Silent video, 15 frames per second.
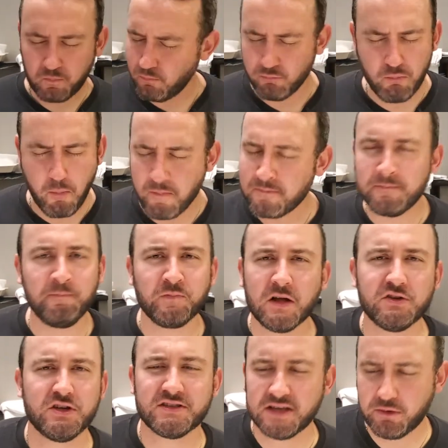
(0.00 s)
Mm.
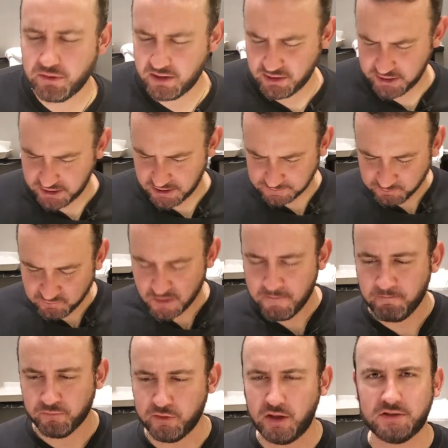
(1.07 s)
Just how I like it.
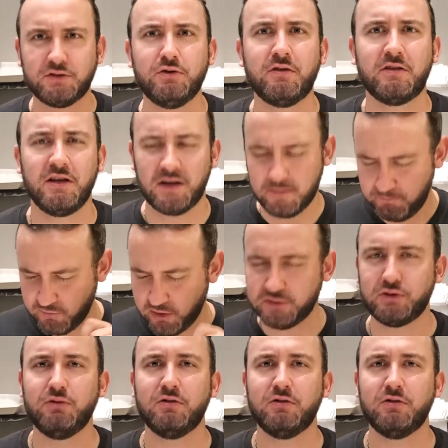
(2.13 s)
Not too thick, not too